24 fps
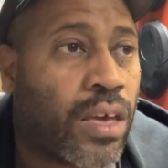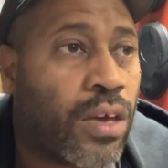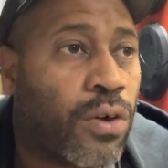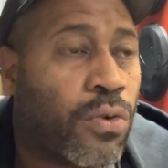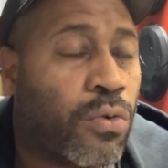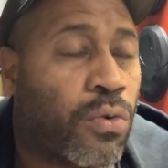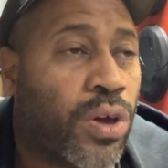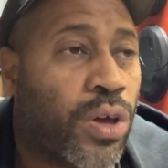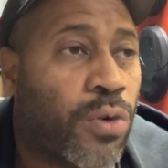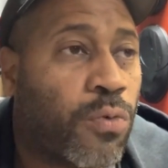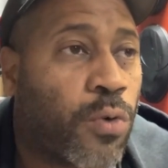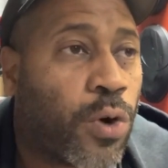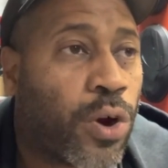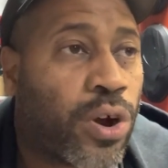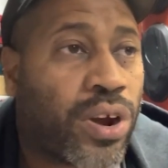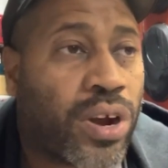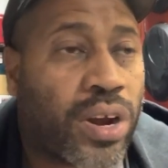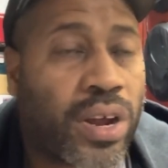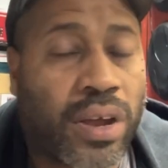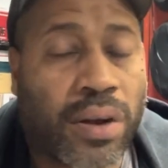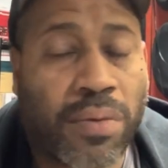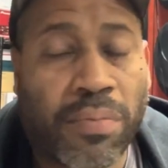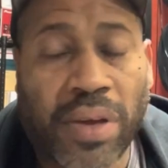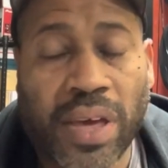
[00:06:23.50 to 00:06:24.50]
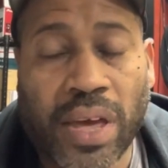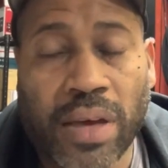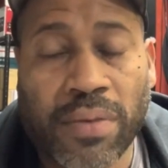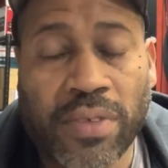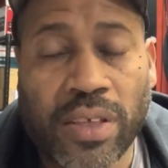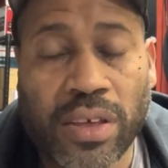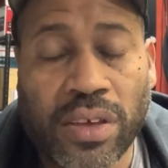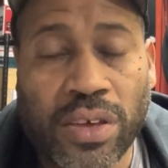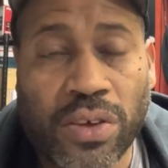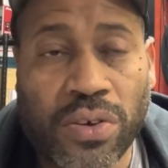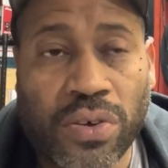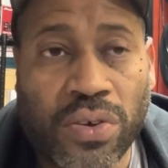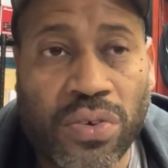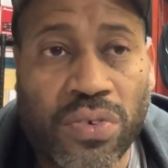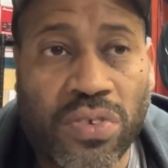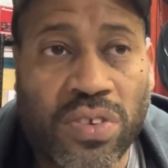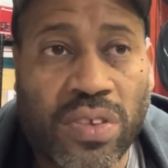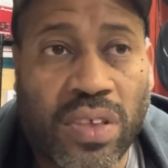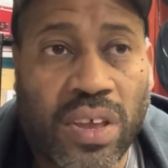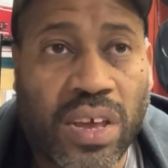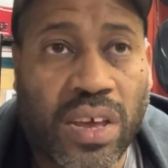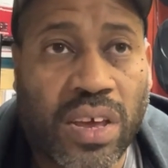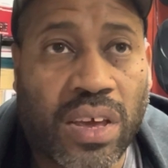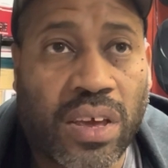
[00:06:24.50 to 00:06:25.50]
We weren't going to be able to use
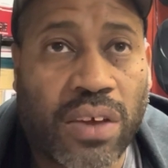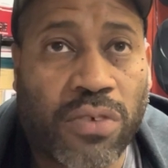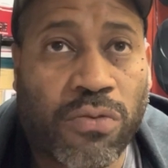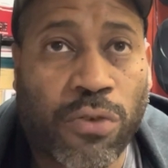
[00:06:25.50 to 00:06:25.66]
the